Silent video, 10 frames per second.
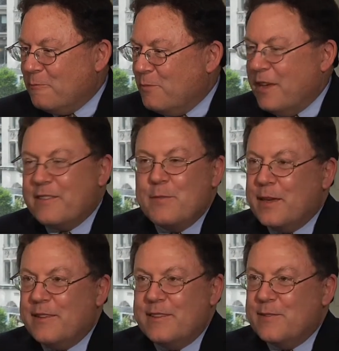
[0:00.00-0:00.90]
best
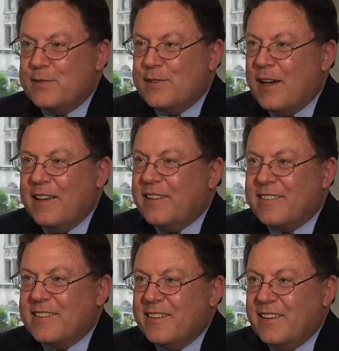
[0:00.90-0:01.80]
methods of
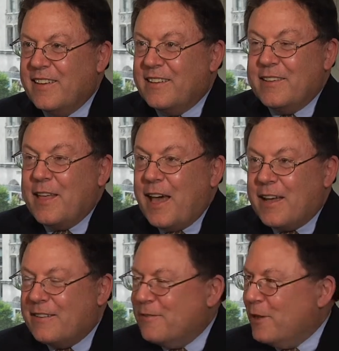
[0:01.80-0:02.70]
science to
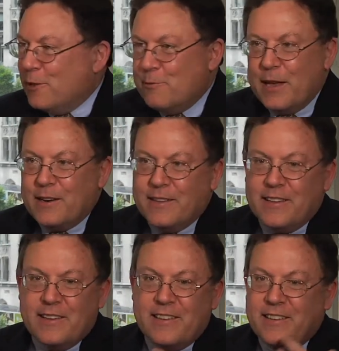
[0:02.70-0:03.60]
that
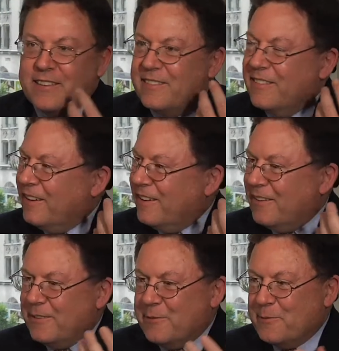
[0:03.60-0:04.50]
developmentally,
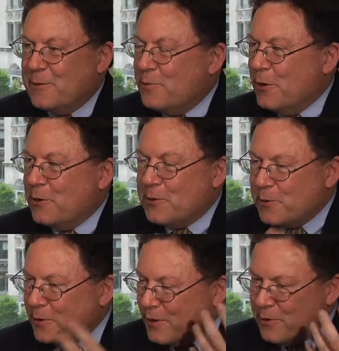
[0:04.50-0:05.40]
uh,
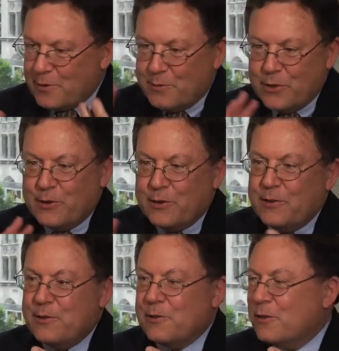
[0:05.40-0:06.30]
spiritually. You could, you, could,
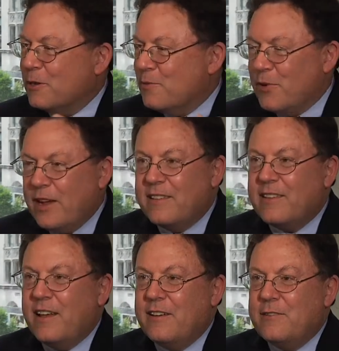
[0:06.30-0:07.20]
you could look at brain
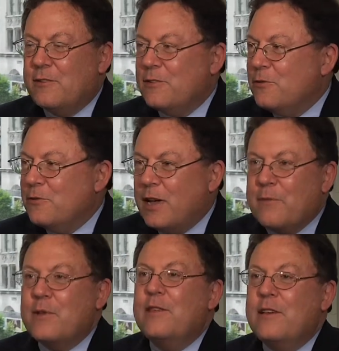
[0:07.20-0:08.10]
scans. You could do
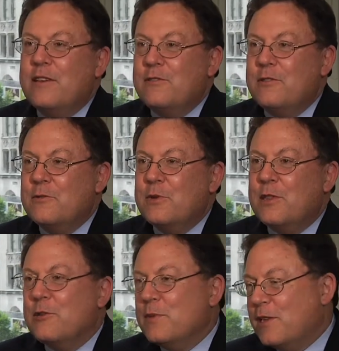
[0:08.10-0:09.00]
everything you do with
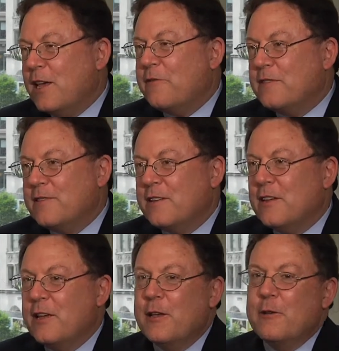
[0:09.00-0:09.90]
human deficit,
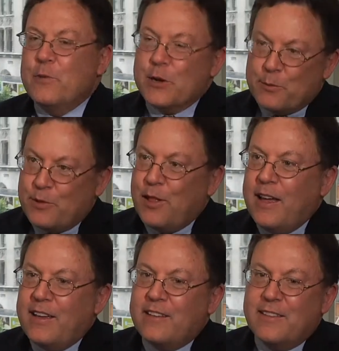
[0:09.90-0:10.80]
but
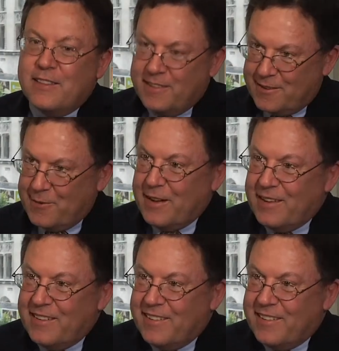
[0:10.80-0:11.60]
apply it to these great